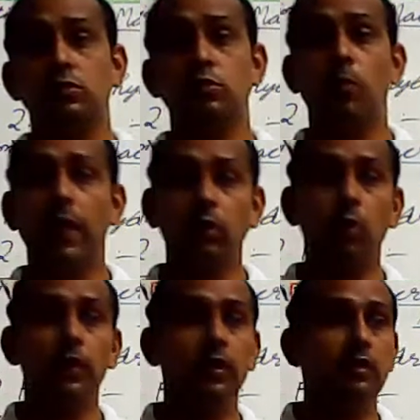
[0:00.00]
So
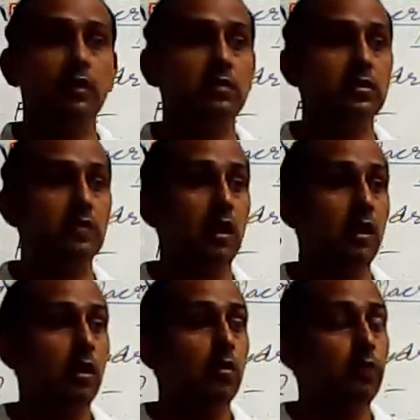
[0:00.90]
micro minerals is
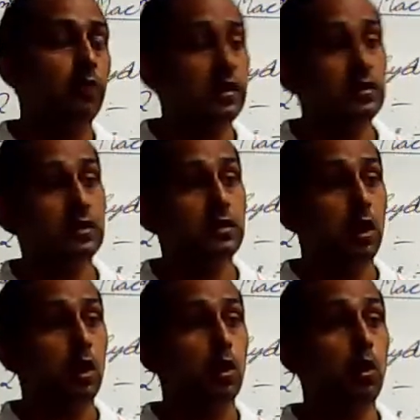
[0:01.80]
the first is
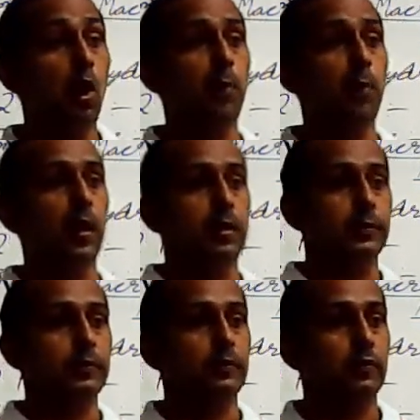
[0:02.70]

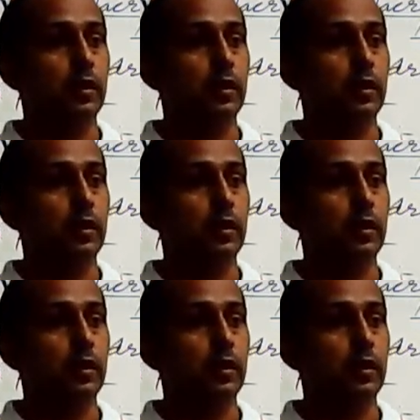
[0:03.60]
copper.